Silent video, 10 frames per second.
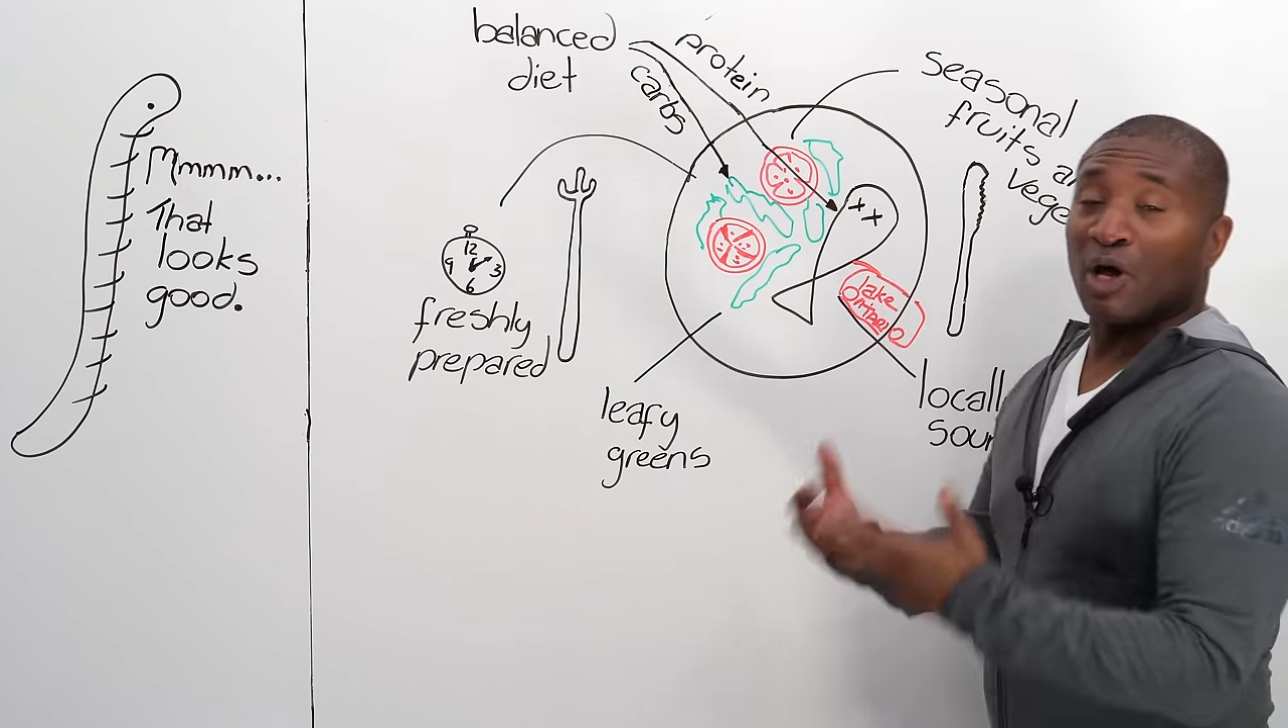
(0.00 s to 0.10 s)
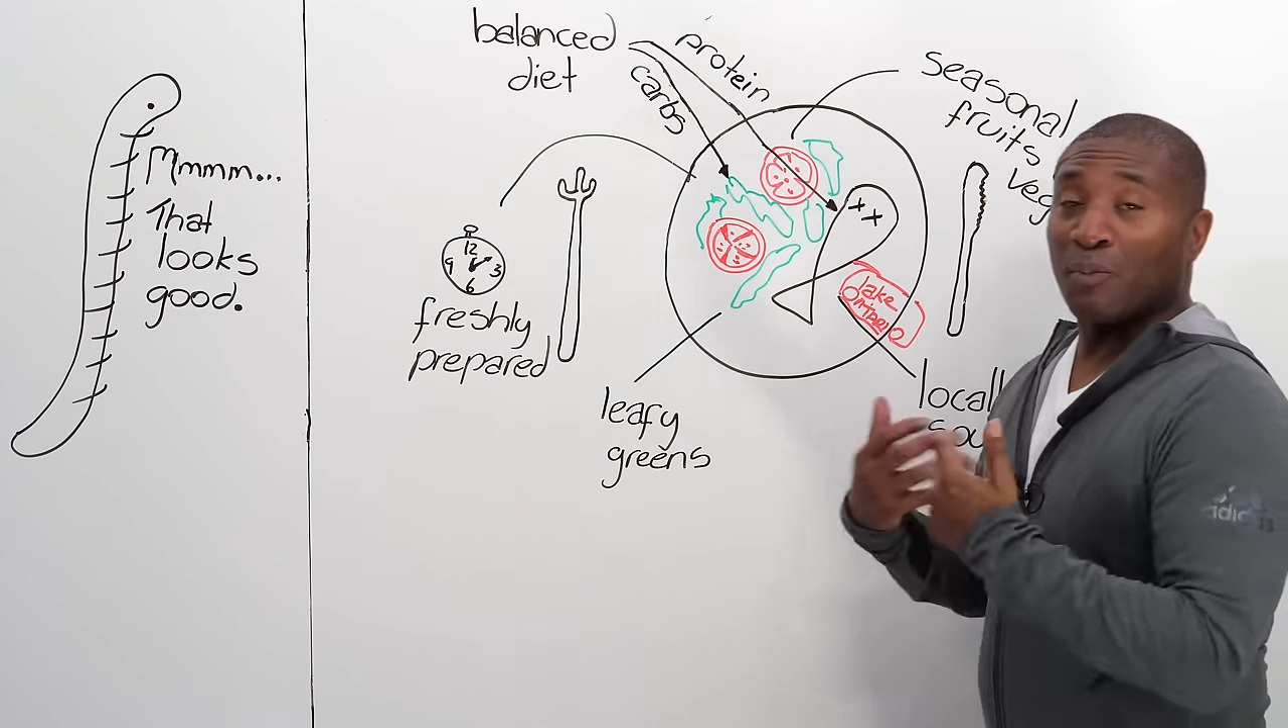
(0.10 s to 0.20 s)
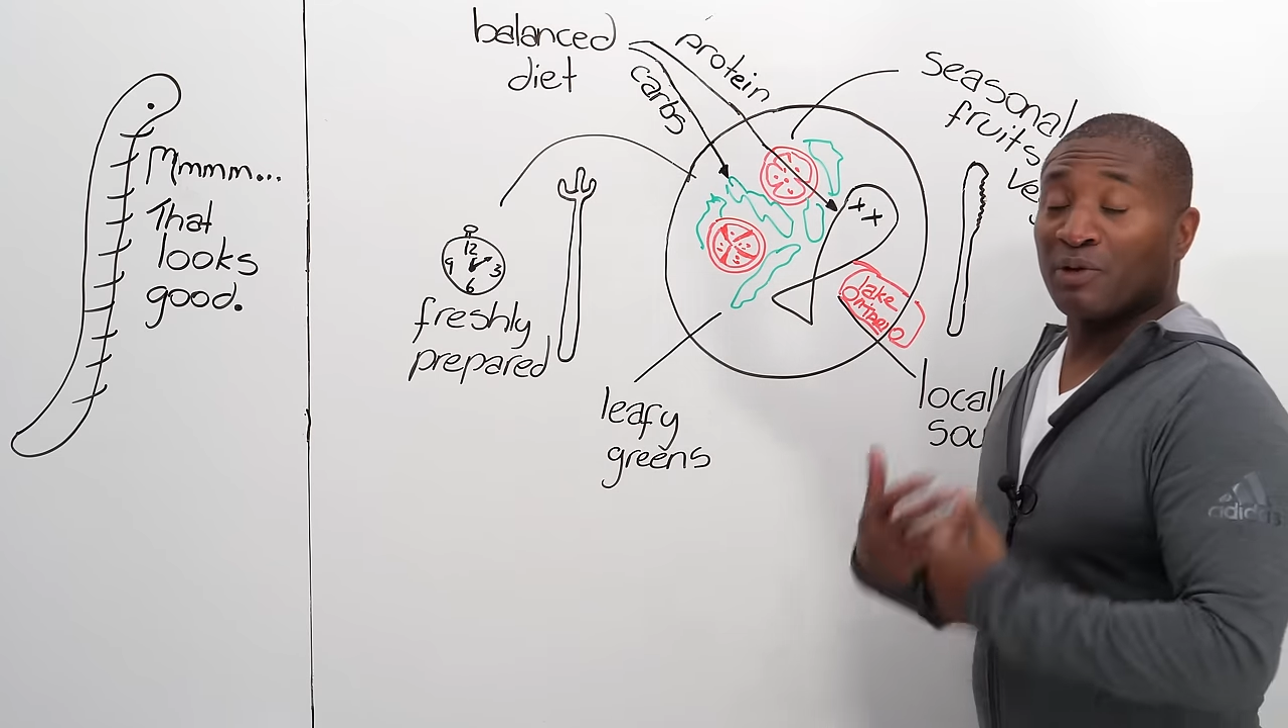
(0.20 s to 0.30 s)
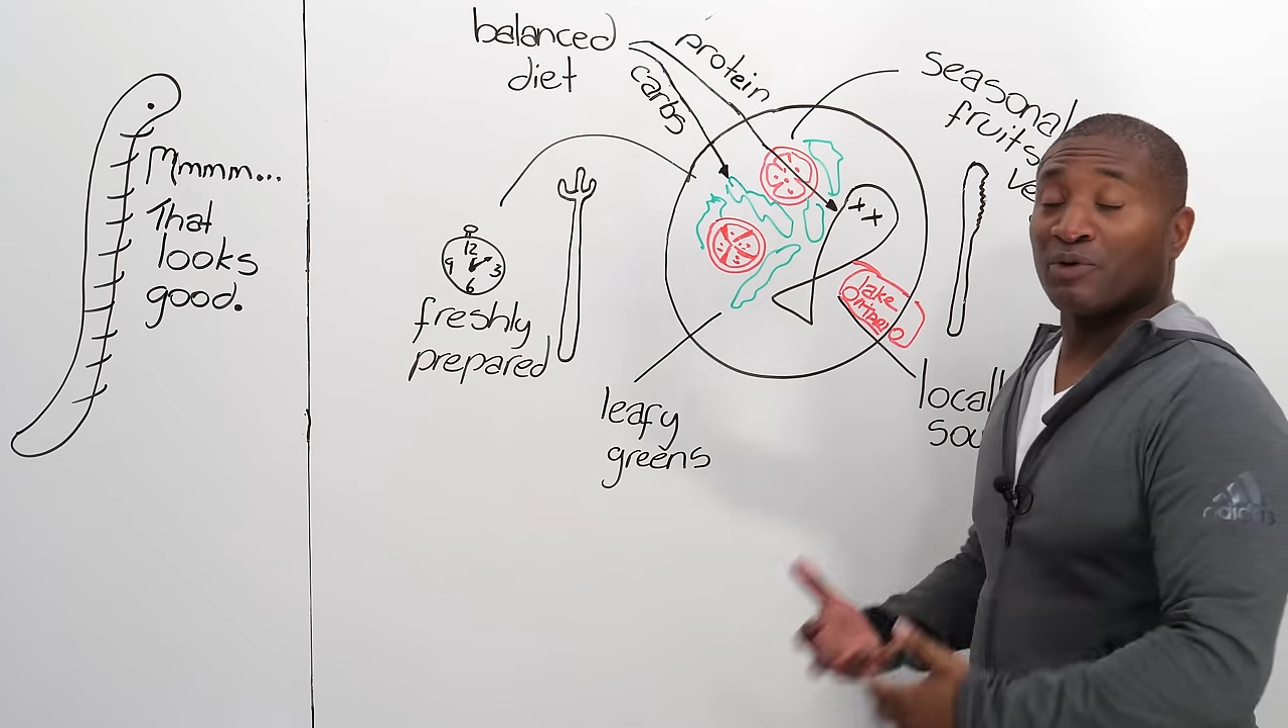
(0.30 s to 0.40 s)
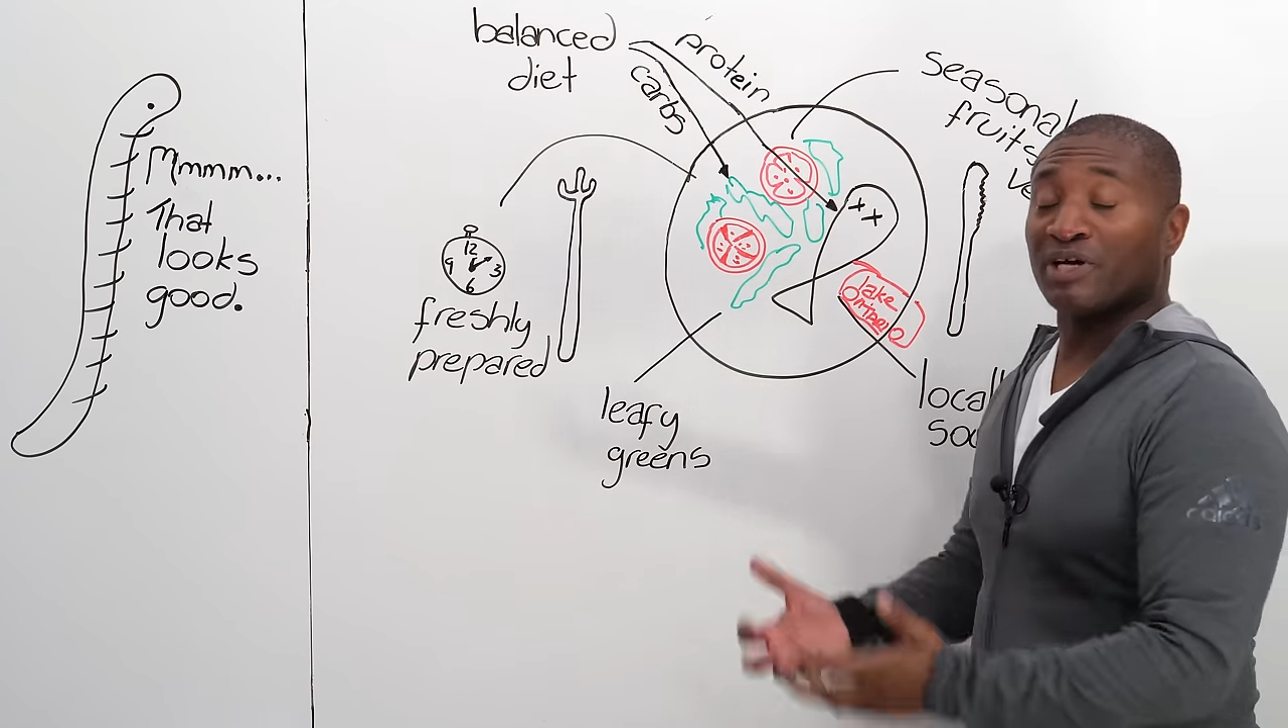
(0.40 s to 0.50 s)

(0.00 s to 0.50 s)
helping with